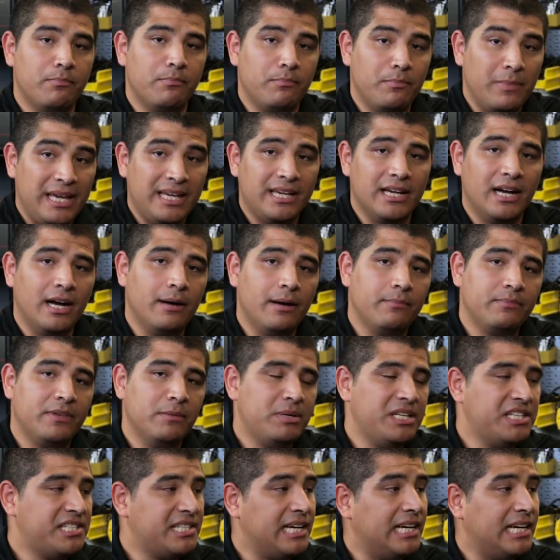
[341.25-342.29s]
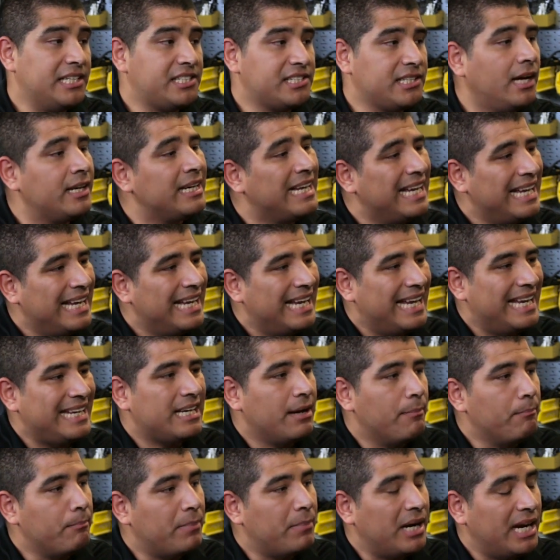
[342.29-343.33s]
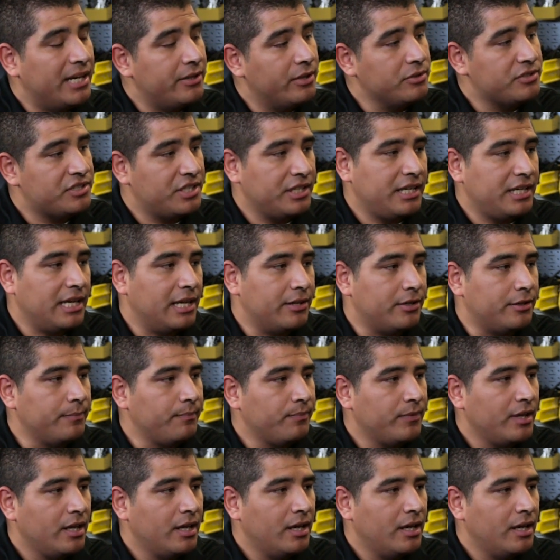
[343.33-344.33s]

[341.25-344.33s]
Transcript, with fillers: to make up the PCI slot and combine those together,